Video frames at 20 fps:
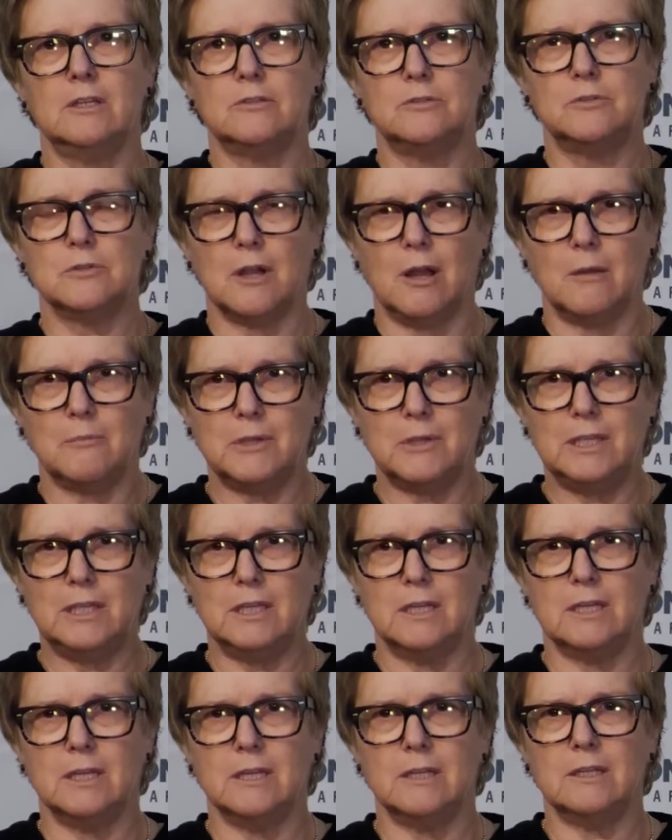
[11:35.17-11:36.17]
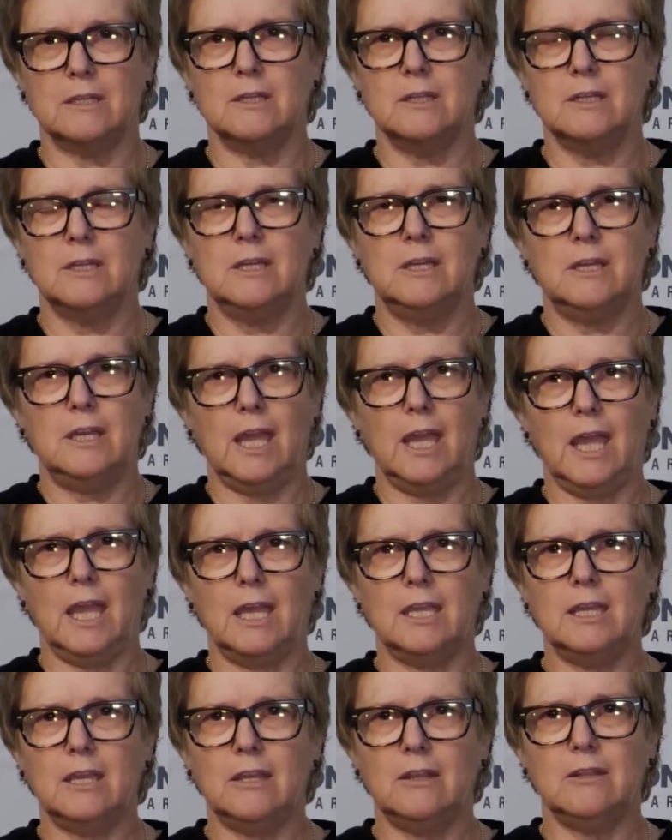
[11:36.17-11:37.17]
dropping in,
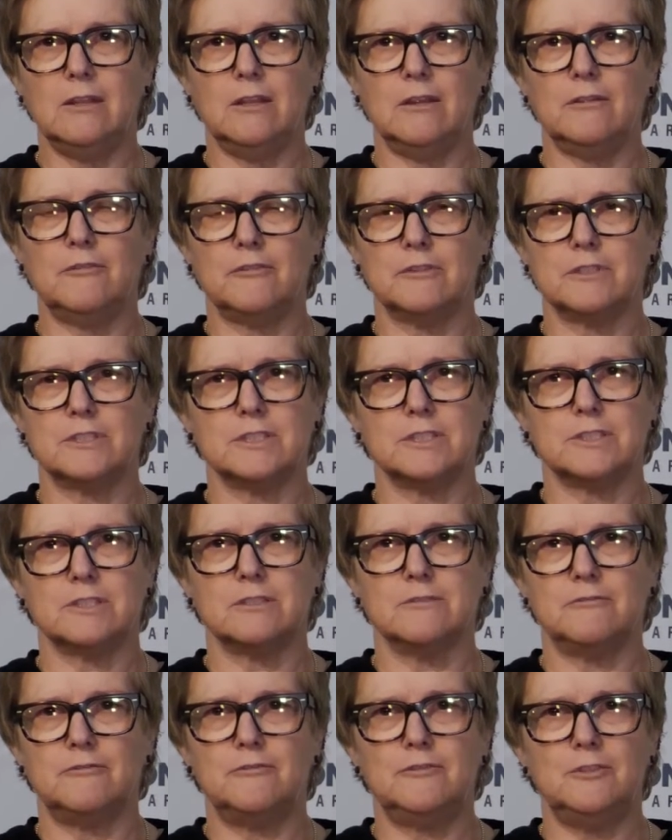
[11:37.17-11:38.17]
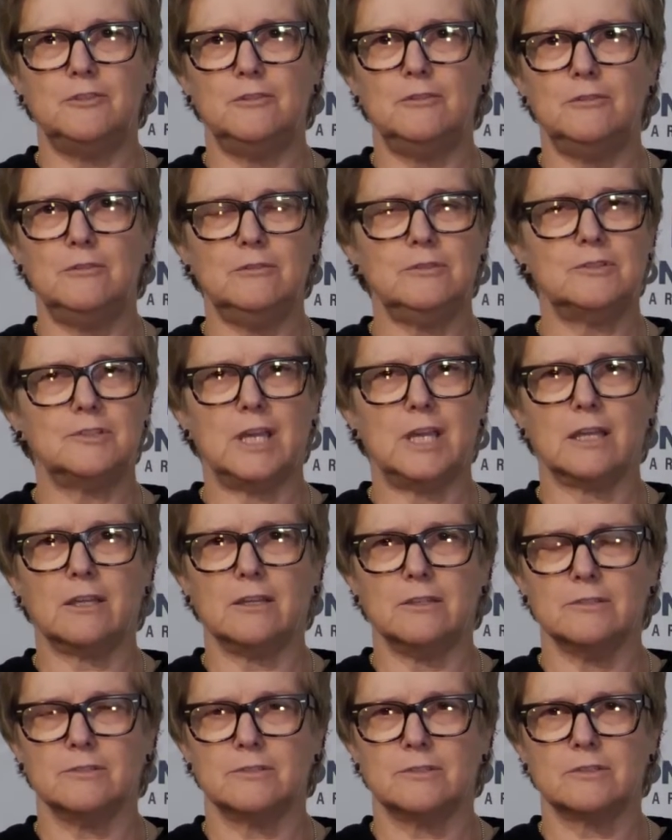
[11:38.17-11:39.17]
hanging there for just a few
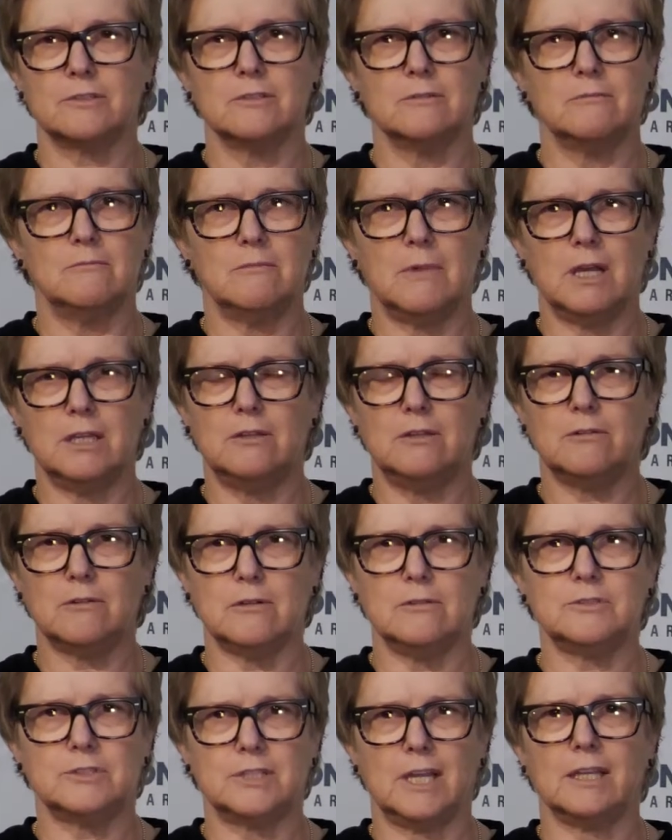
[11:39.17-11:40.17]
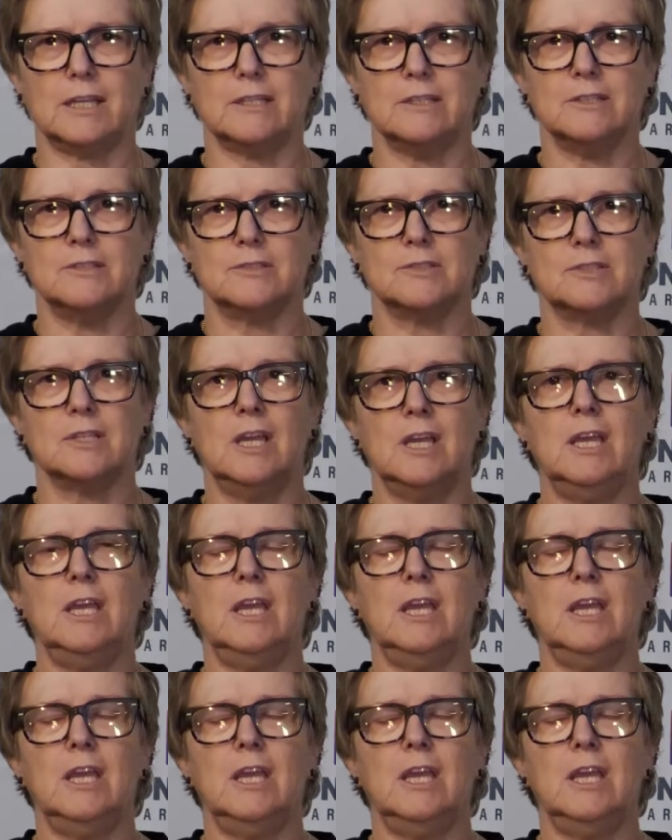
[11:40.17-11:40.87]
seconds, microseconds,